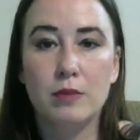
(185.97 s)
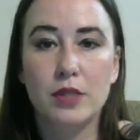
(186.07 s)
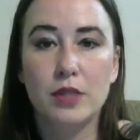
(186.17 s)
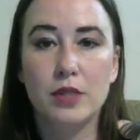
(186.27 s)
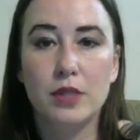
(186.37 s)

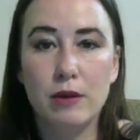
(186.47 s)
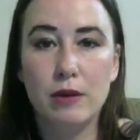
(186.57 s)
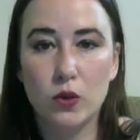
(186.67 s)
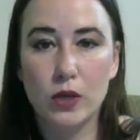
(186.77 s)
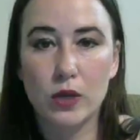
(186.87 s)
So now
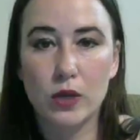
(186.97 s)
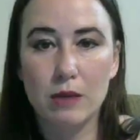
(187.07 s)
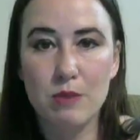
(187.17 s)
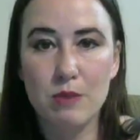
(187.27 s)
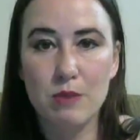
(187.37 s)
it's going to be
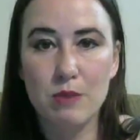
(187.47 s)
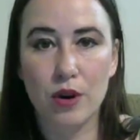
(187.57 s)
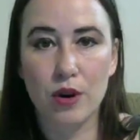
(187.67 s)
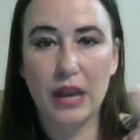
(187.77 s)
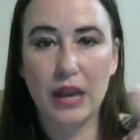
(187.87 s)

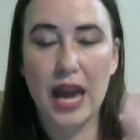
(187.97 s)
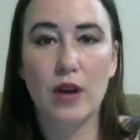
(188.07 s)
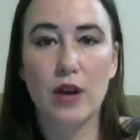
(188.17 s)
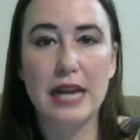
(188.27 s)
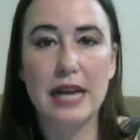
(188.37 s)
more
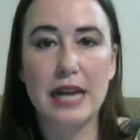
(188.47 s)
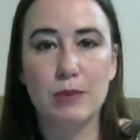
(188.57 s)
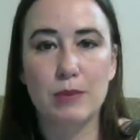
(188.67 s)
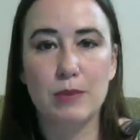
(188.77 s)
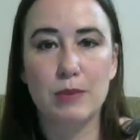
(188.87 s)
categorized
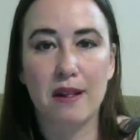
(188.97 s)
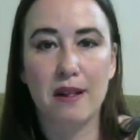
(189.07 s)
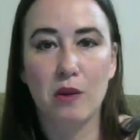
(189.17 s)
by